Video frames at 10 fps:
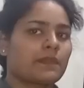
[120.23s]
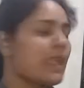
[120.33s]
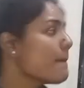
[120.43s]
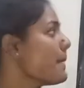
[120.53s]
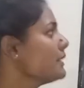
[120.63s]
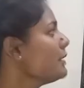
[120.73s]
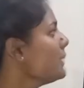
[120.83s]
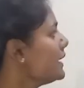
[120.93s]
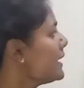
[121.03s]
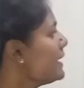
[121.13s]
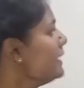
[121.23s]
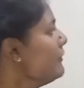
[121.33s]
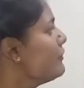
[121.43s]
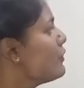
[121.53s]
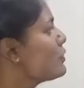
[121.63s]
Mathematically,
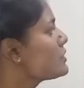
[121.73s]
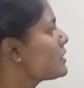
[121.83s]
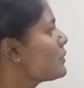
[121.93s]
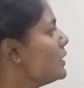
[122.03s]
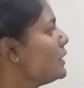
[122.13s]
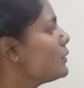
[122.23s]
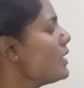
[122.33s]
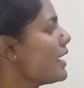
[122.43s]
force equal to